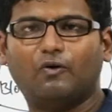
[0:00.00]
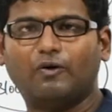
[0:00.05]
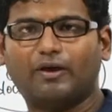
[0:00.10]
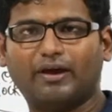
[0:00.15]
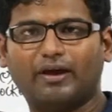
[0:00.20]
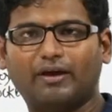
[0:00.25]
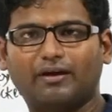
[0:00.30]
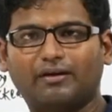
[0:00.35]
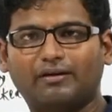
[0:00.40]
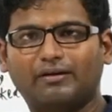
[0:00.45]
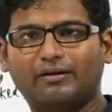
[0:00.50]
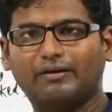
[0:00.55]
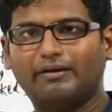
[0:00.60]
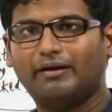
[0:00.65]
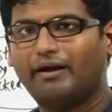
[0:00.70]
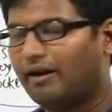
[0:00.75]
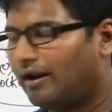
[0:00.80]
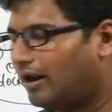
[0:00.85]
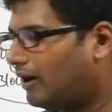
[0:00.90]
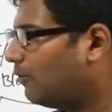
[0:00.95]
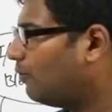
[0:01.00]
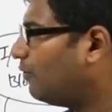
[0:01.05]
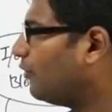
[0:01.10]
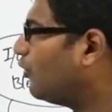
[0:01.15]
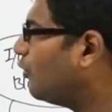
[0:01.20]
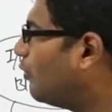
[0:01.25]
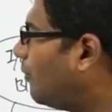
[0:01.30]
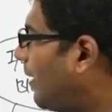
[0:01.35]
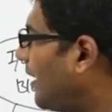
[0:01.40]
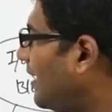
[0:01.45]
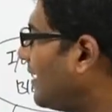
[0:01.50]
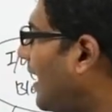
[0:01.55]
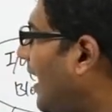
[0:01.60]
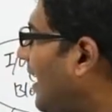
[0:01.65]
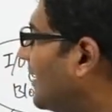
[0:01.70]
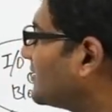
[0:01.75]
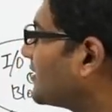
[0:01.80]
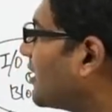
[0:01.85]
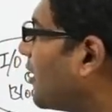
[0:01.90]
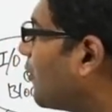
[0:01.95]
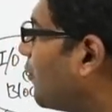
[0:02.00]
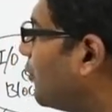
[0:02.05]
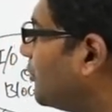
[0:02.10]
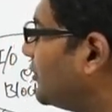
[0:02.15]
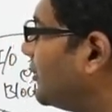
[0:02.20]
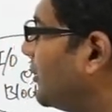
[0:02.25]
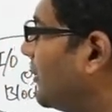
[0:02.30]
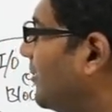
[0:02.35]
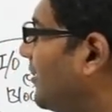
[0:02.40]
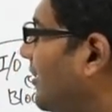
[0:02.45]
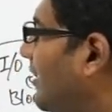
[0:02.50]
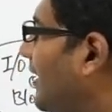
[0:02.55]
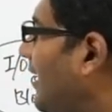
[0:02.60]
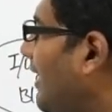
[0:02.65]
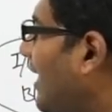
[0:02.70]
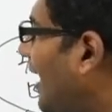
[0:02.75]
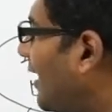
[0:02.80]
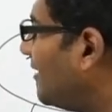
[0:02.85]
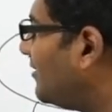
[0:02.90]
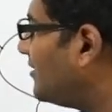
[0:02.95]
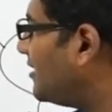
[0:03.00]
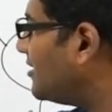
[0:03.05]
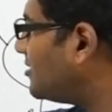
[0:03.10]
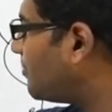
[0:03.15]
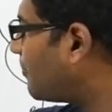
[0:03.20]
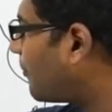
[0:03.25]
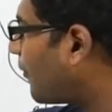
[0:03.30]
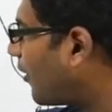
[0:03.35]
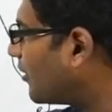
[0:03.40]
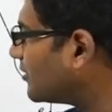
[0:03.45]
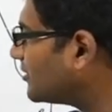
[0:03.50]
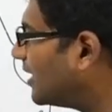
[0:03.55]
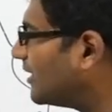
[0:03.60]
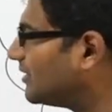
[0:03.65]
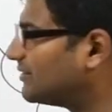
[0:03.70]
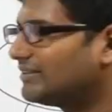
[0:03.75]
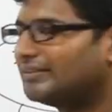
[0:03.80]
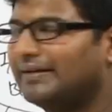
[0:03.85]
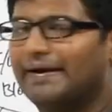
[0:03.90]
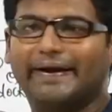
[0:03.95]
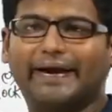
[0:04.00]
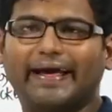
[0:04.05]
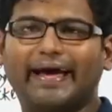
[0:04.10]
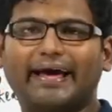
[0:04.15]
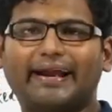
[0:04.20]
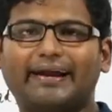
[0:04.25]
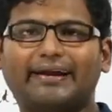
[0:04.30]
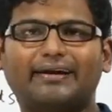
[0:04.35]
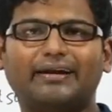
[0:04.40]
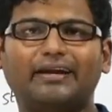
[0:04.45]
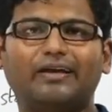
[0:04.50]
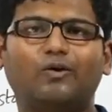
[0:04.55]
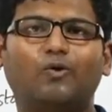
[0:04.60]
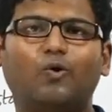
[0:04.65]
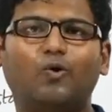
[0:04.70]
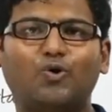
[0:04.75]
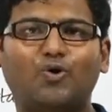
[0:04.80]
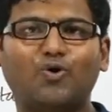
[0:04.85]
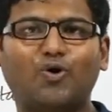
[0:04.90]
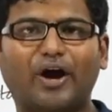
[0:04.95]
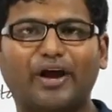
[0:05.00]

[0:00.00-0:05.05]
okay? Now, you might ask a question, can this process directly go to